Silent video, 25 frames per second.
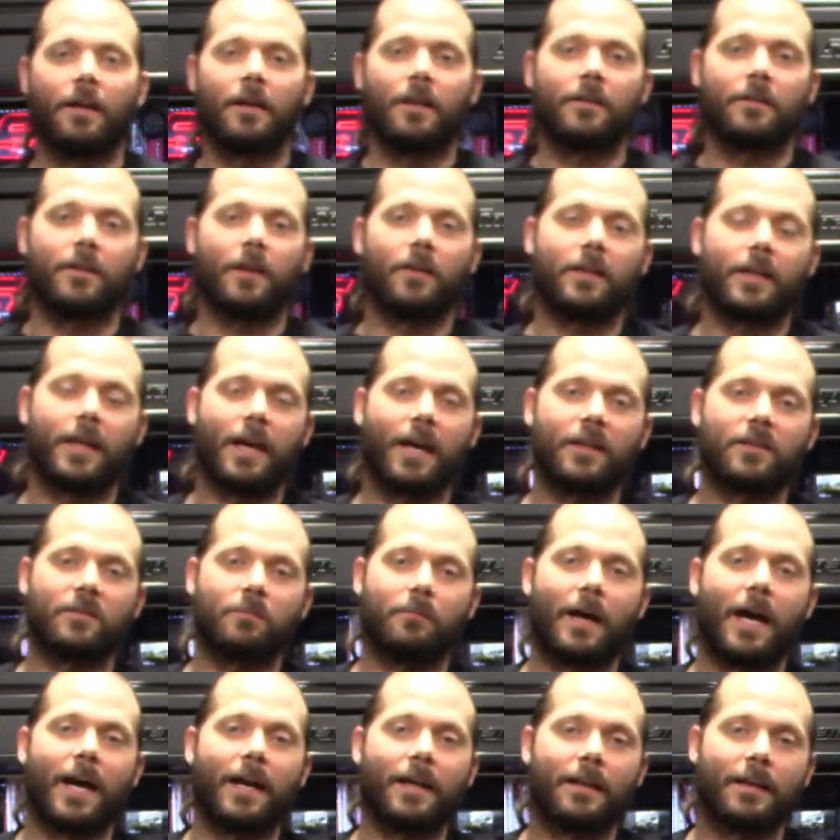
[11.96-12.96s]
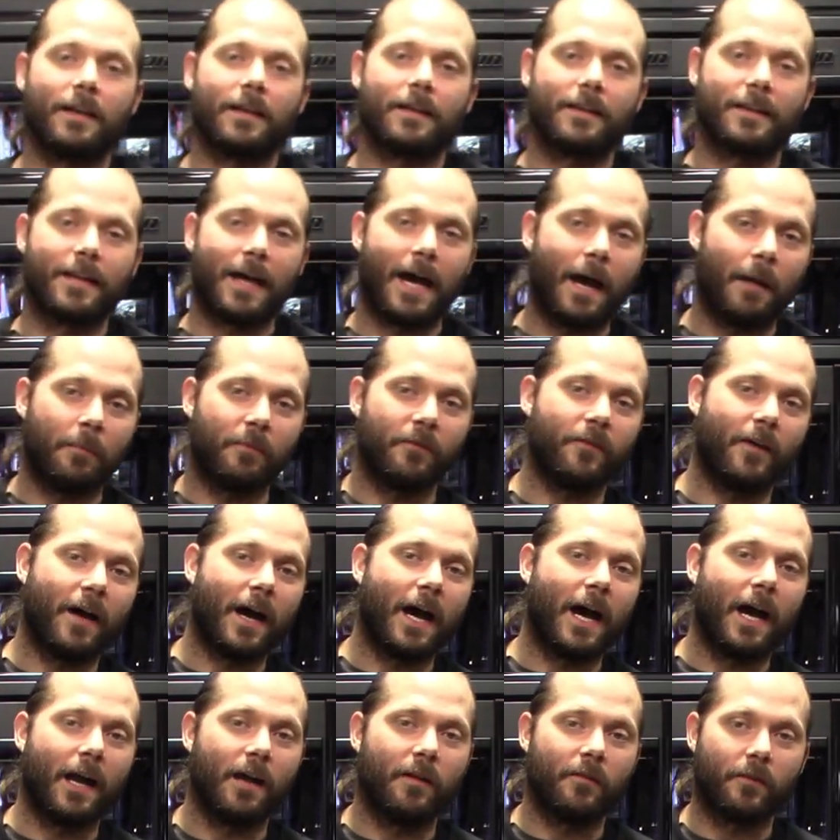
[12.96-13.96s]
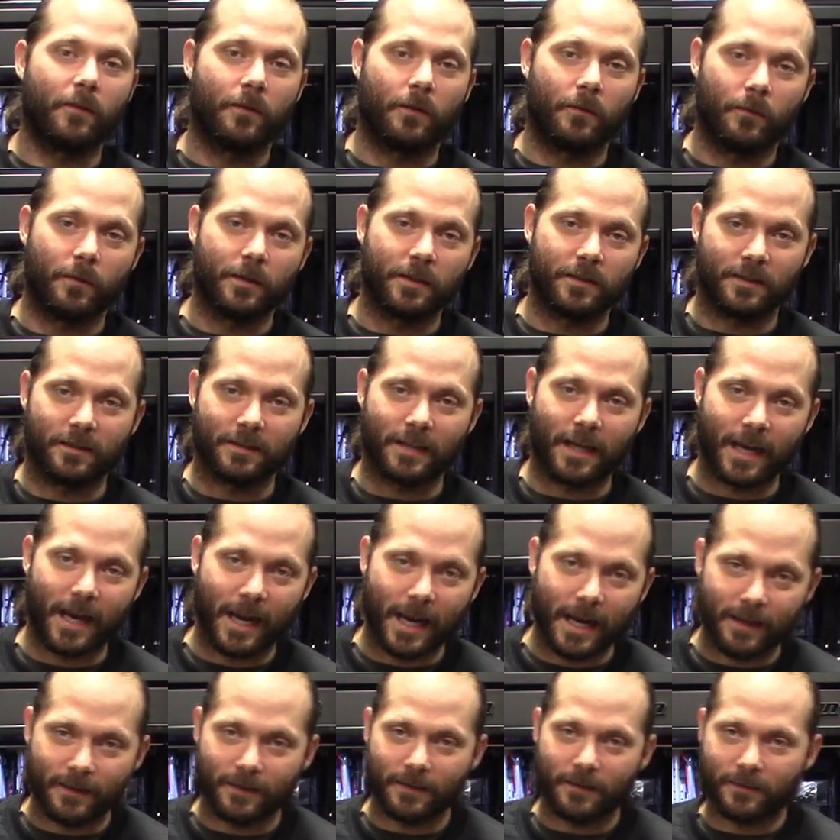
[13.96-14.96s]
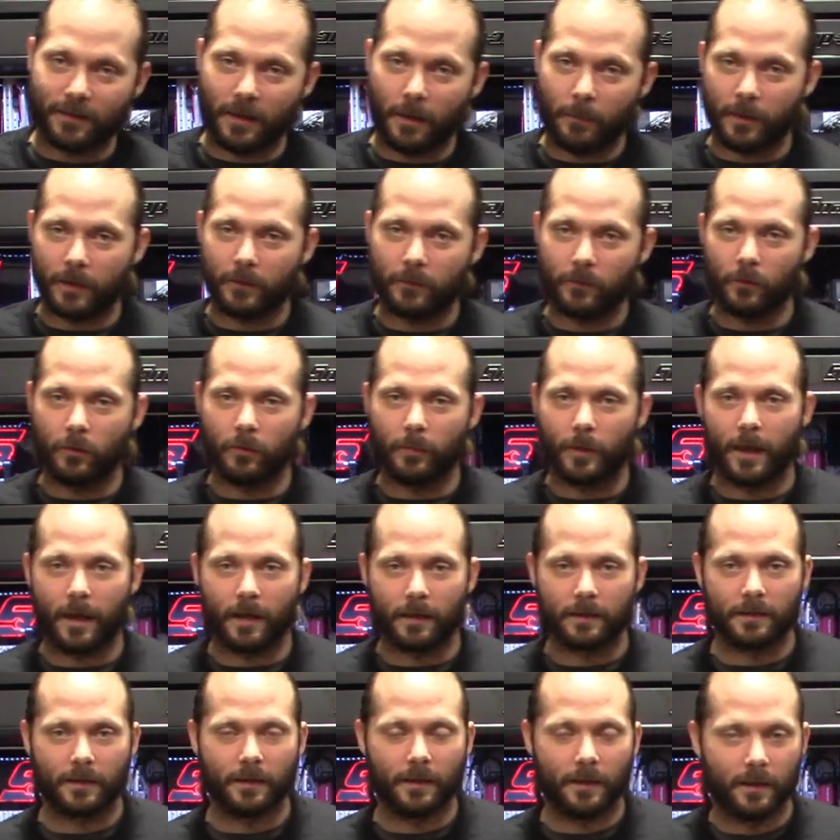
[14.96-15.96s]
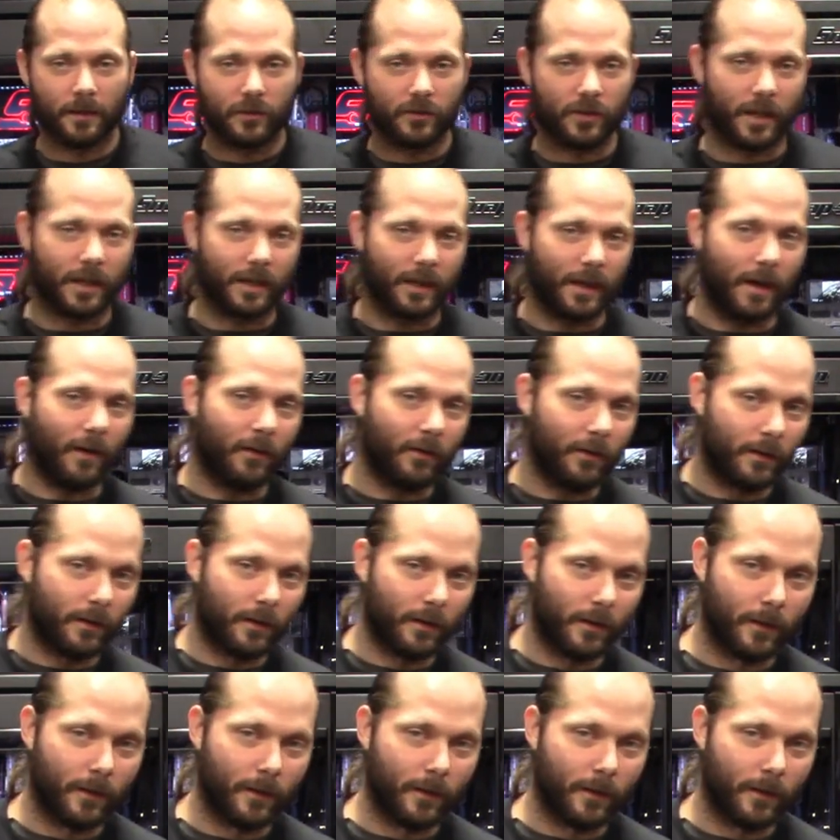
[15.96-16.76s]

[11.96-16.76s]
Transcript: guys my top 5 reasons I hate this Epic toolbox. Check it out.